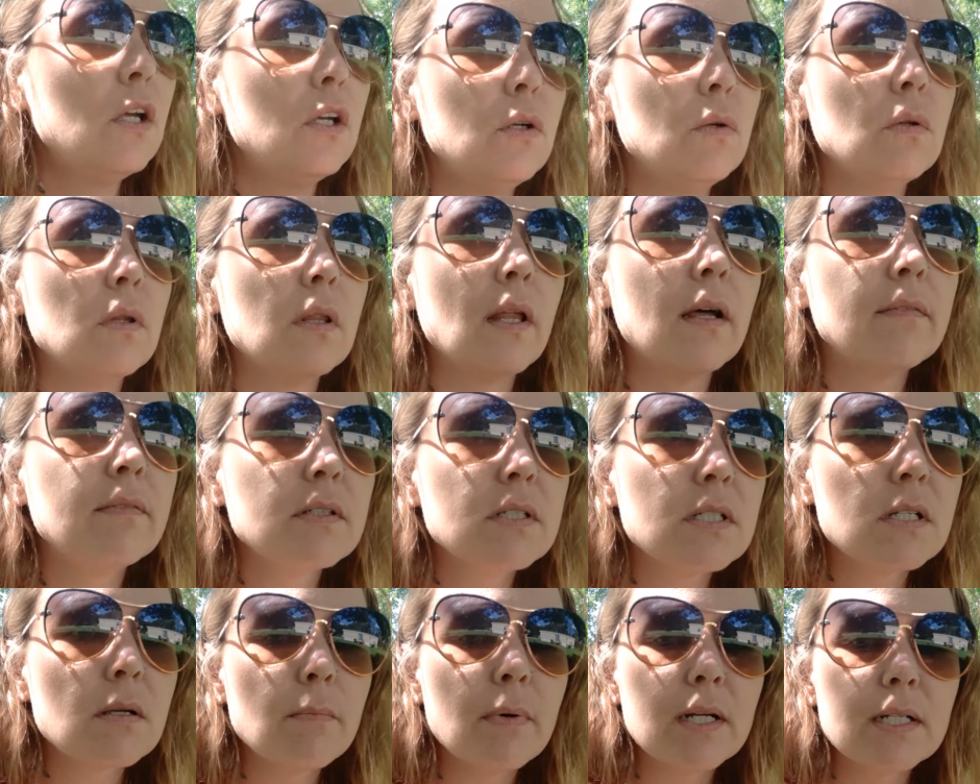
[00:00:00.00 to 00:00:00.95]
You love
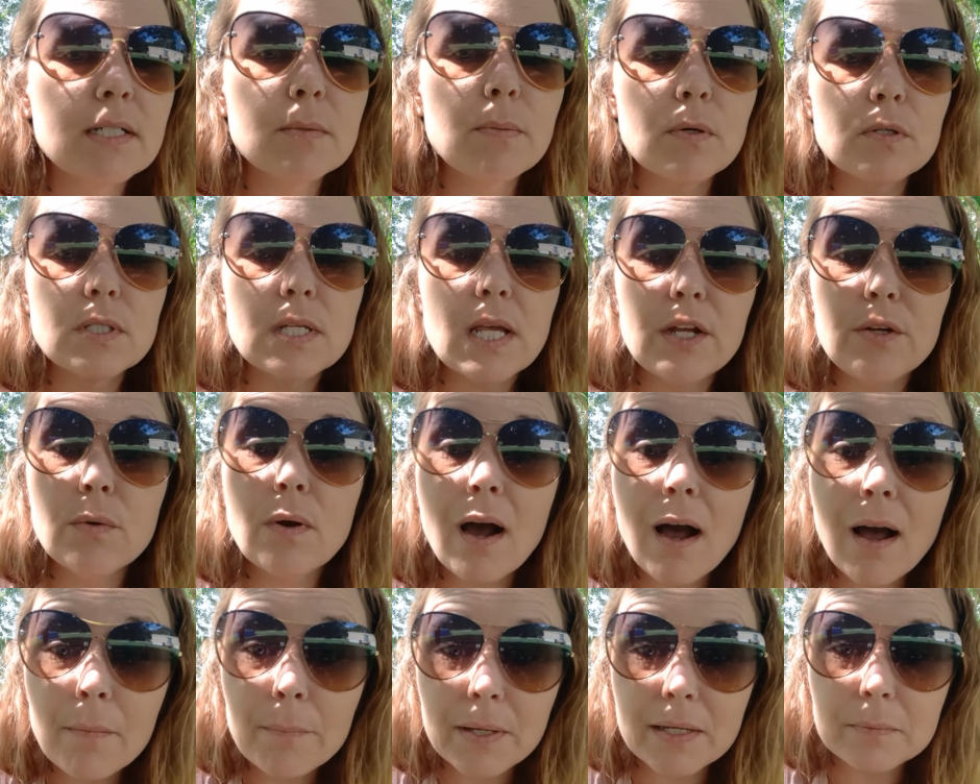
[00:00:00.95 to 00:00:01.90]
on somebody's post and you
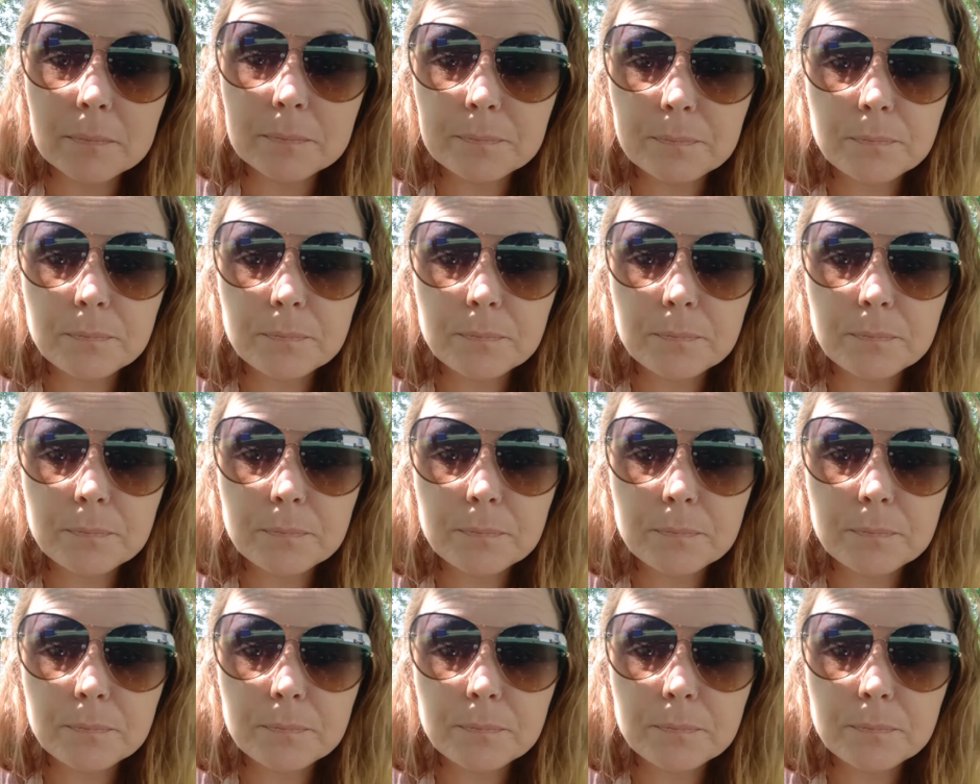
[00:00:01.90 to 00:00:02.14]
comment.